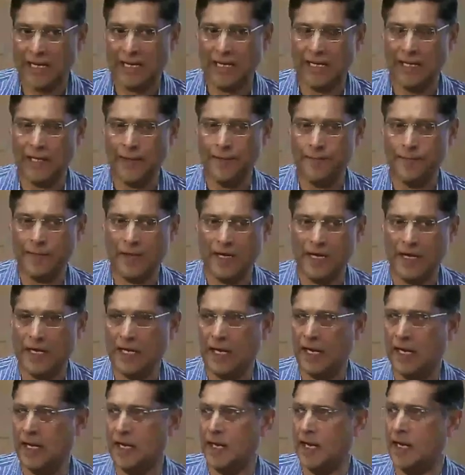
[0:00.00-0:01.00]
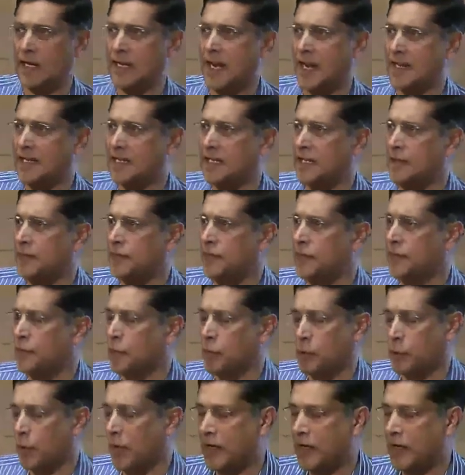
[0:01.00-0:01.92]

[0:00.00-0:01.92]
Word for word: um, in, in 1950,